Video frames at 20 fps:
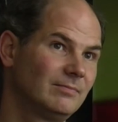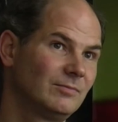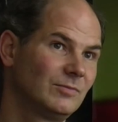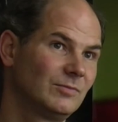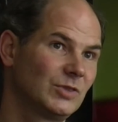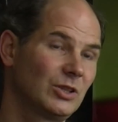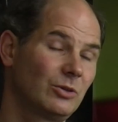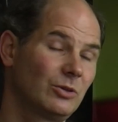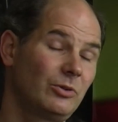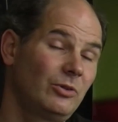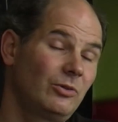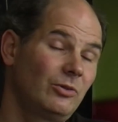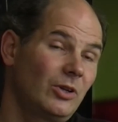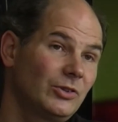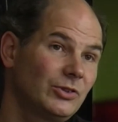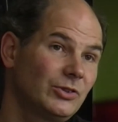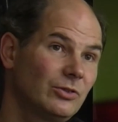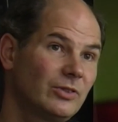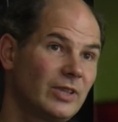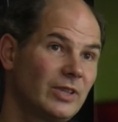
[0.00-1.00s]
So you're
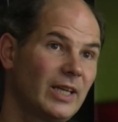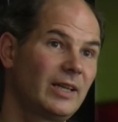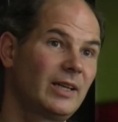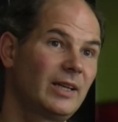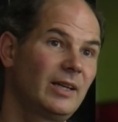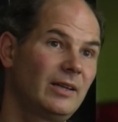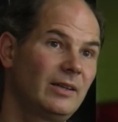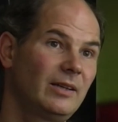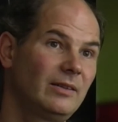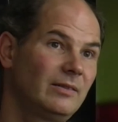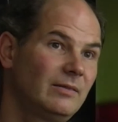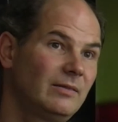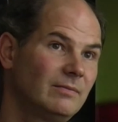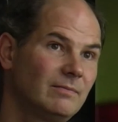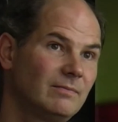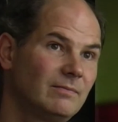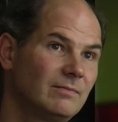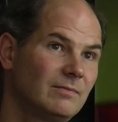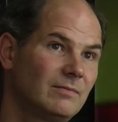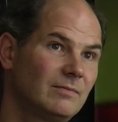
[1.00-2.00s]
also taking
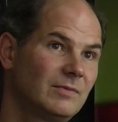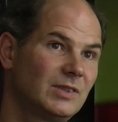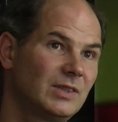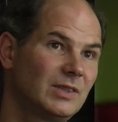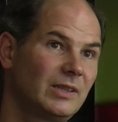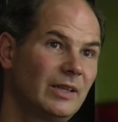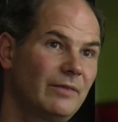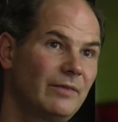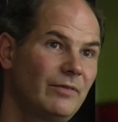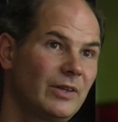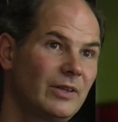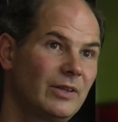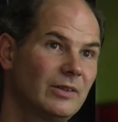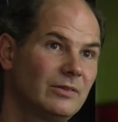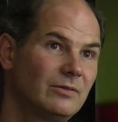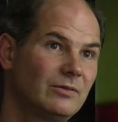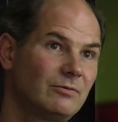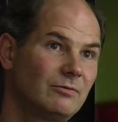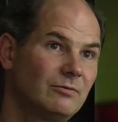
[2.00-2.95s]
significant